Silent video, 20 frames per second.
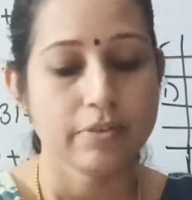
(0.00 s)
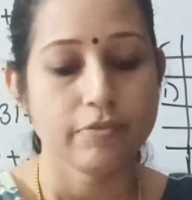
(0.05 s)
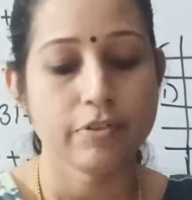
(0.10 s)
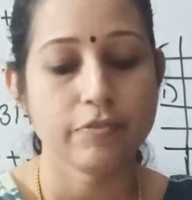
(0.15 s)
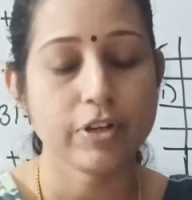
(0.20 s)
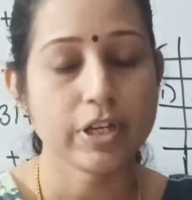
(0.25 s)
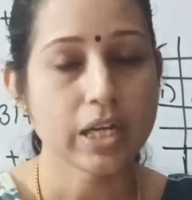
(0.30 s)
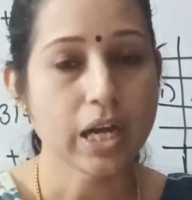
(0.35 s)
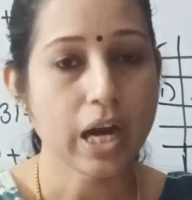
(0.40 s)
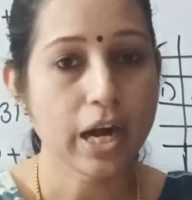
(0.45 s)
We
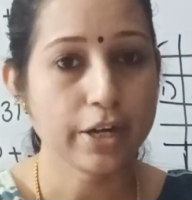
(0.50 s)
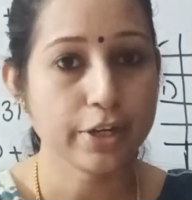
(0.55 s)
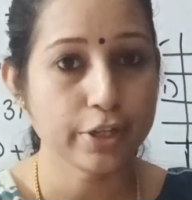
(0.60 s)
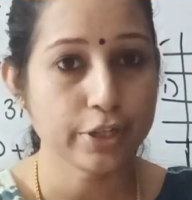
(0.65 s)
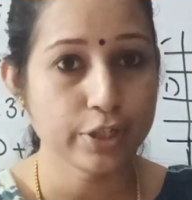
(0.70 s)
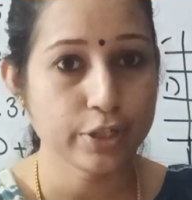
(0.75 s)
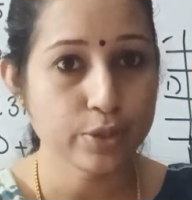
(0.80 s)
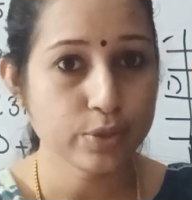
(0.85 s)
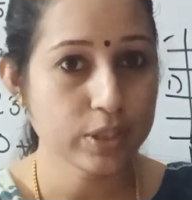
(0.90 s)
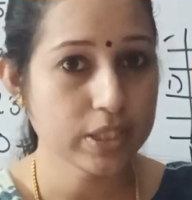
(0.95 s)
will
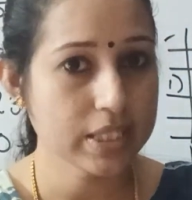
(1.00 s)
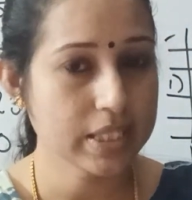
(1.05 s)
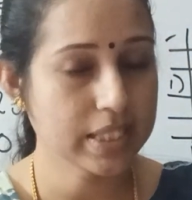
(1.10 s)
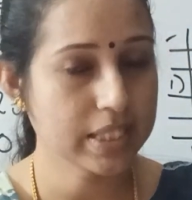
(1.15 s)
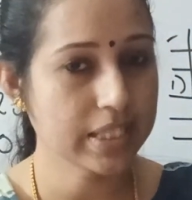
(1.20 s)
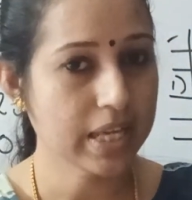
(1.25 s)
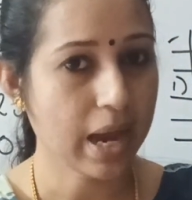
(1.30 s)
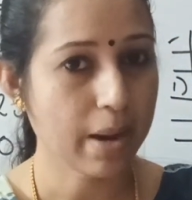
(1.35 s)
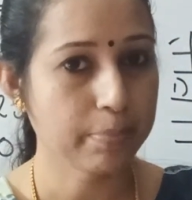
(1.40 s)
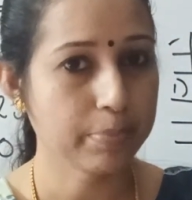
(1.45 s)
continue this
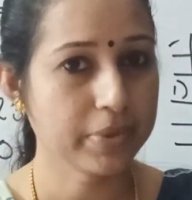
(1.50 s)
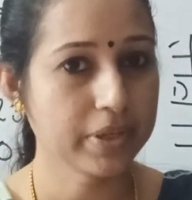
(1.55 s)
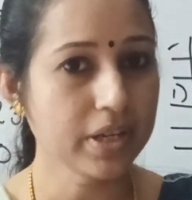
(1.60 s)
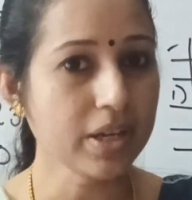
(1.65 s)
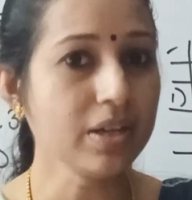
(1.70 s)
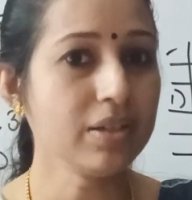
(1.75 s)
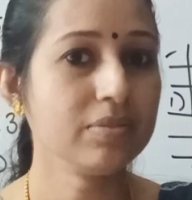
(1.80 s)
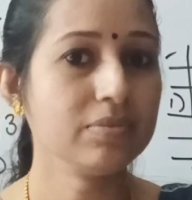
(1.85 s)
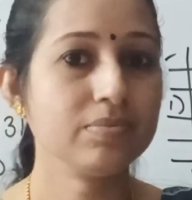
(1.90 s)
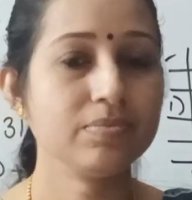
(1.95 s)
chapter
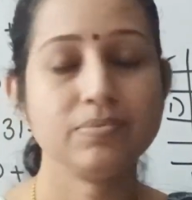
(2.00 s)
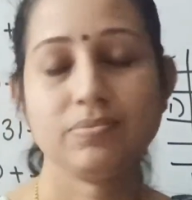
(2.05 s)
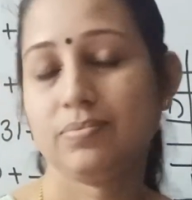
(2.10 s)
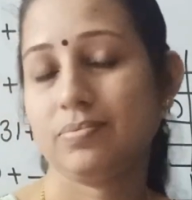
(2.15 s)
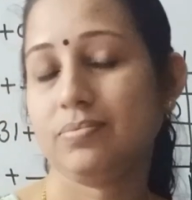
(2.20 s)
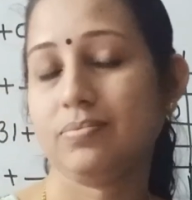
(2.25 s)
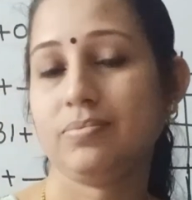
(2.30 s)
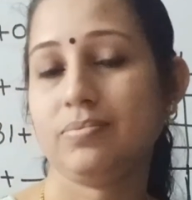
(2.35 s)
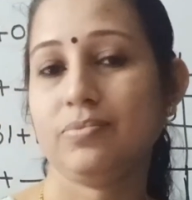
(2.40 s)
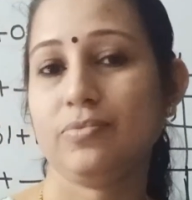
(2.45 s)

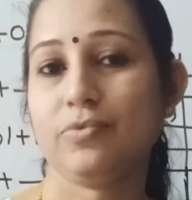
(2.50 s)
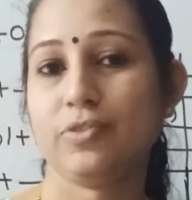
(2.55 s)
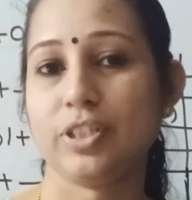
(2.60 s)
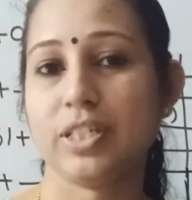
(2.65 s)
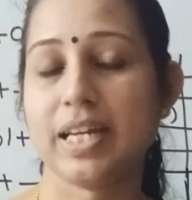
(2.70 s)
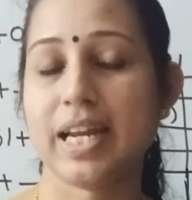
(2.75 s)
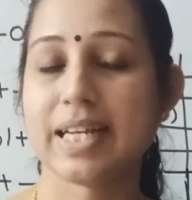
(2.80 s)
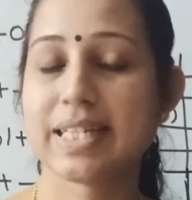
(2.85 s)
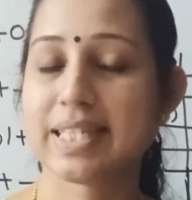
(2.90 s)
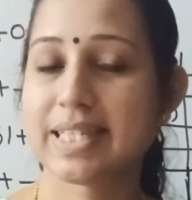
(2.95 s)

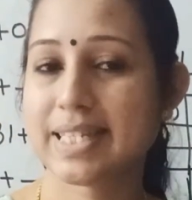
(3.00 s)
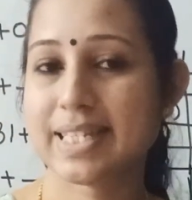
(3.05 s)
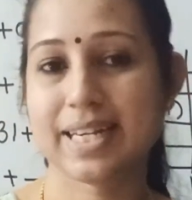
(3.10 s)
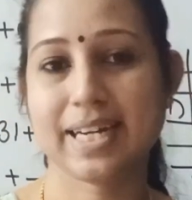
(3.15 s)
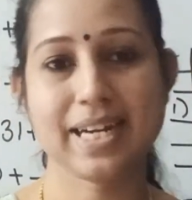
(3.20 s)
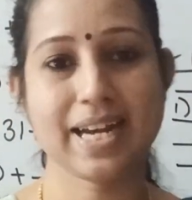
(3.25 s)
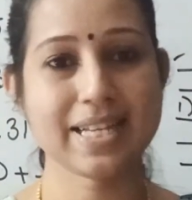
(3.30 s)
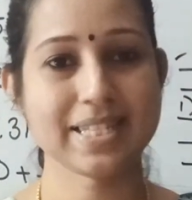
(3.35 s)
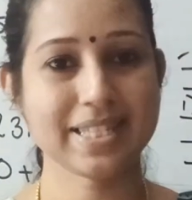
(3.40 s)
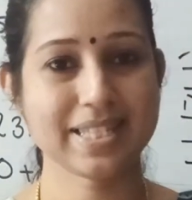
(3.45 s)
next
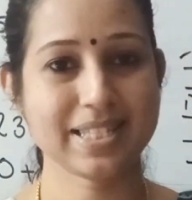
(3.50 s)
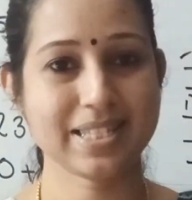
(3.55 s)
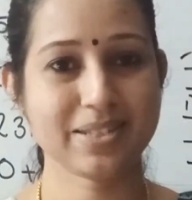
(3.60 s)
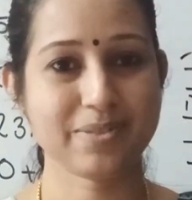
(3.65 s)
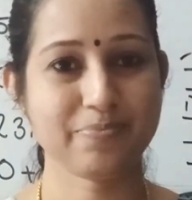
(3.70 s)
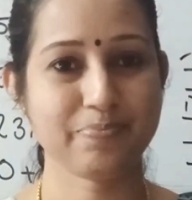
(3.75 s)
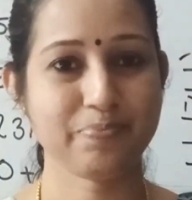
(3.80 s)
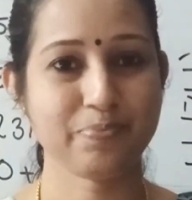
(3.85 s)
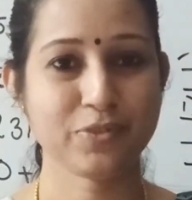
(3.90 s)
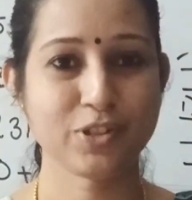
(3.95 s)
class.
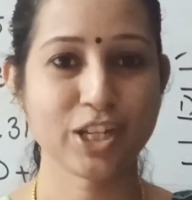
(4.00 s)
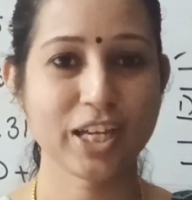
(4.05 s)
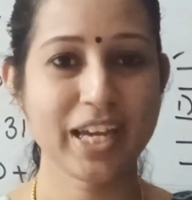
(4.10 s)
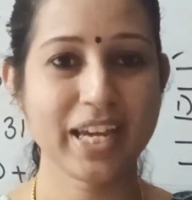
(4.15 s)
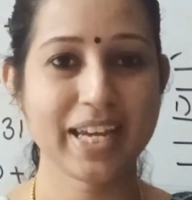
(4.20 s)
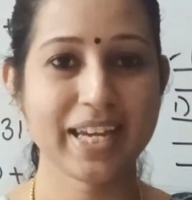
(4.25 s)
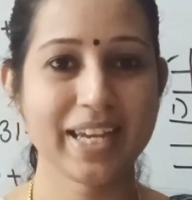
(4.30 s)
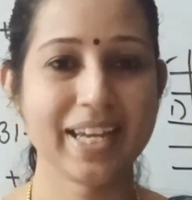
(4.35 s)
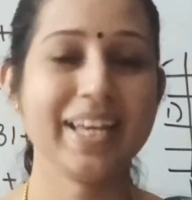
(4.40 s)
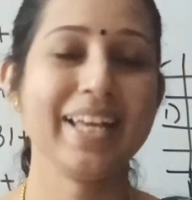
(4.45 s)

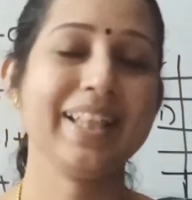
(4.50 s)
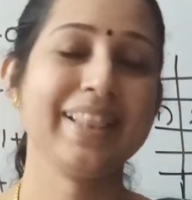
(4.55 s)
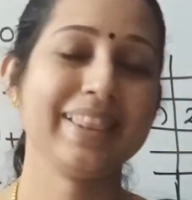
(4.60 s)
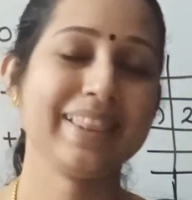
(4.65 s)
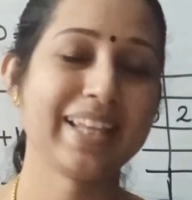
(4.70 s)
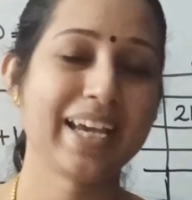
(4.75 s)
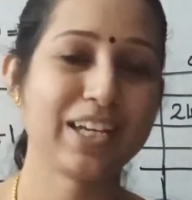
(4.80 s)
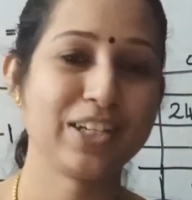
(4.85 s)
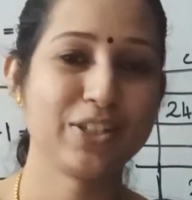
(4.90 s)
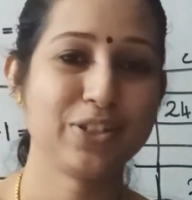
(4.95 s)
Okay,
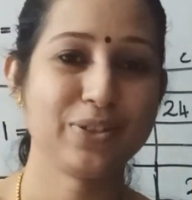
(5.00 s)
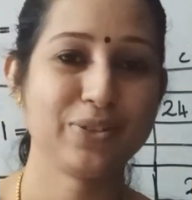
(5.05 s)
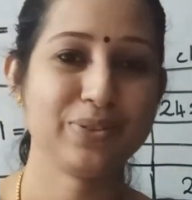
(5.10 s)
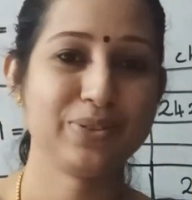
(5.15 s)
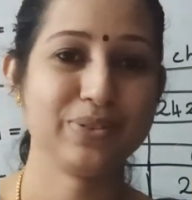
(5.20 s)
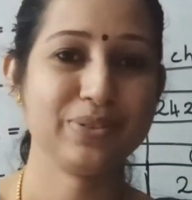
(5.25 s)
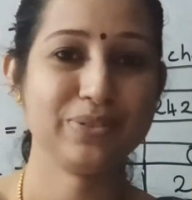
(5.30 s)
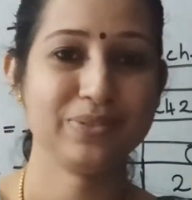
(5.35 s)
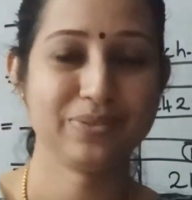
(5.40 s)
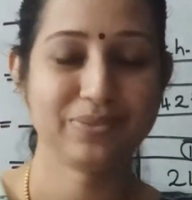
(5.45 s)
thank you.